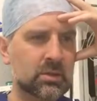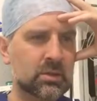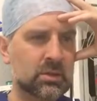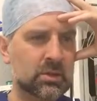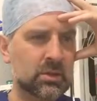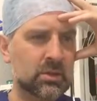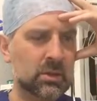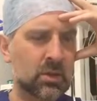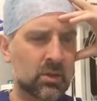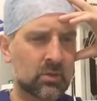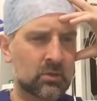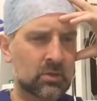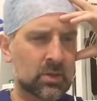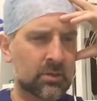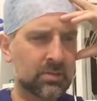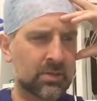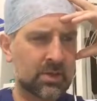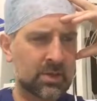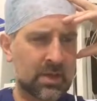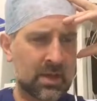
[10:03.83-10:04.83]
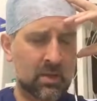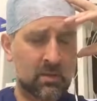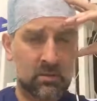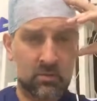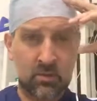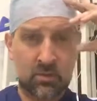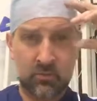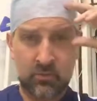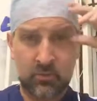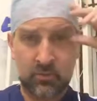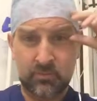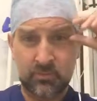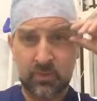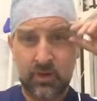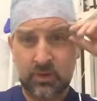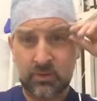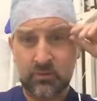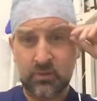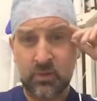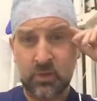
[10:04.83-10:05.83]
goes up and down after a
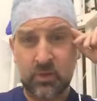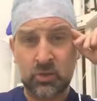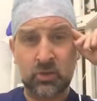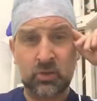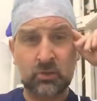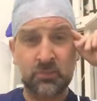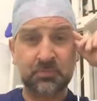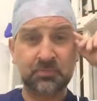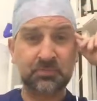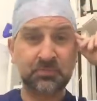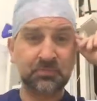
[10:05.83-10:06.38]
breast reduction.